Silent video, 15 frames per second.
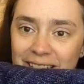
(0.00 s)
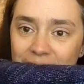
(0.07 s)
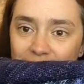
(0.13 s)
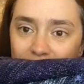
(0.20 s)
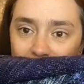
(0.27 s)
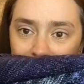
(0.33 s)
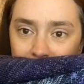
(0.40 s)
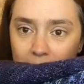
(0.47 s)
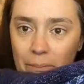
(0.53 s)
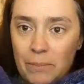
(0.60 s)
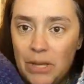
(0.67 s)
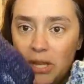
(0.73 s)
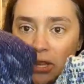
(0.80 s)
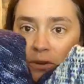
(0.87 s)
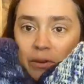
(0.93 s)
just
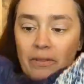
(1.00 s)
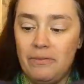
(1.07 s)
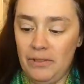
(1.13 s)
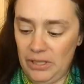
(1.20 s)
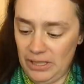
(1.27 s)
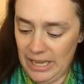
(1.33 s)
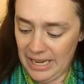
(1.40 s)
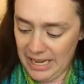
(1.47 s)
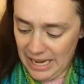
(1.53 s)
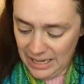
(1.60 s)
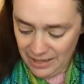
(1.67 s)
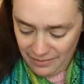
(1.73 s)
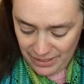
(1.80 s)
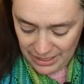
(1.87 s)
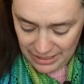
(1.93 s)
beautiful. I can't
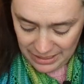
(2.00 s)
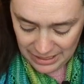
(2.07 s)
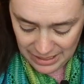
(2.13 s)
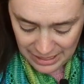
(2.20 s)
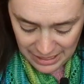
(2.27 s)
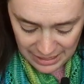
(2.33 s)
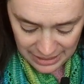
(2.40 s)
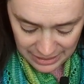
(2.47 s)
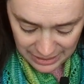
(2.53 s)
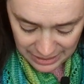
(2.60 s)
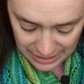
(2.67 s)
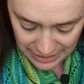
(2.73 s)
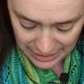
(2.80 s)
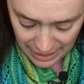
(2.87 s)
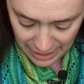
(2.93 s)
even
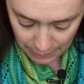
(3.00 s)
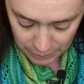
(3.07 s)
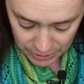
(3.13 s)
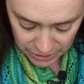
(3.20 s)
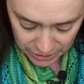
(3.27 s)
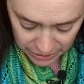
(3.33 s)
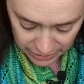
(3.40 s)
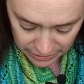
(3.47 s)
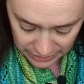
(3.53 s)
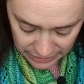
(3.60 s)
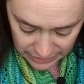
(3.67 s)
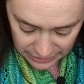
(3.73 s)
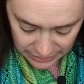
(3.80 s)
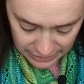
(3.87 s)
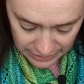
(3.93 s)
capture
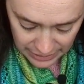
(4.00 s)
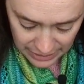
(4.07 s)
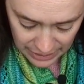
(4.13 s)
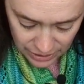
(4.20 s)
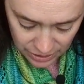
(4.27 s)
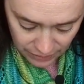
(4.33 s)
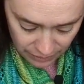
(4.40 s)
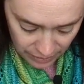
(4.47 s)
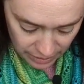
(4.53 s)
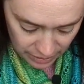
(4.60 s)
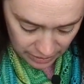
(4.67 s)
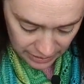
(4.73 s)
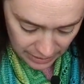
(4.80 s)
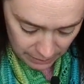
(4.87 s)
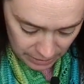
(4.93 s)
each of the,
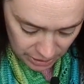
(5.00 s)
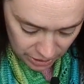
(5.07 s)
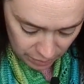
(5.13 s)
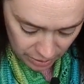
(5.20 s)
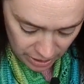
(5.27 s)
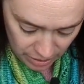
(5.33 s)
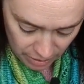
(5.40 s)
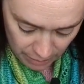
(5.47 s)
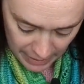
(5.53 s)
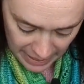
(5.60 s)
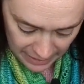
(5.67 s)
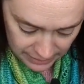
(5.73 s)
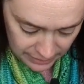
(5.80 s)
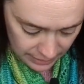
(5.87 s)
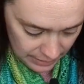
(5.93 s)
did I be showing you the
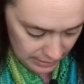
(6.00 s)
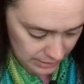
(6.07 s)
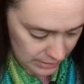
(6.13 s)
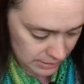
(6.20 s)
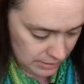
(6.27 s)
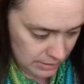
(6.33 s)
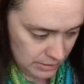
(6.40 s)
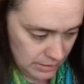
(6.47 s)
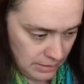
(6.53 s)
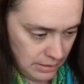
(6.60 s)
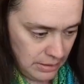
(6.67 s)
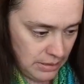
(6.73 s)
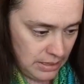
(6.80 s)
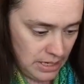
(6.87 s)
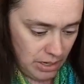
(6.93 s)
back side?
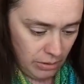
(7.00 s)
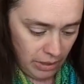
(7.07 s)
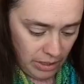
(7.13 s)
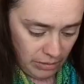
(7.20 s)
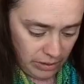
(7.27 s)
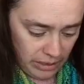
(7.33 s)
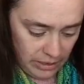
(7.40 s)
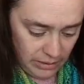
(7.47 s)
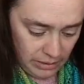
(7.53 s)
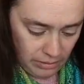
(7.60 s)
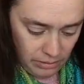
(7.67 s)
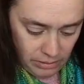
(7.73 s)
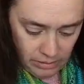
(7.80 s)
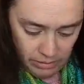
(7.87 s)
No, I don't think so.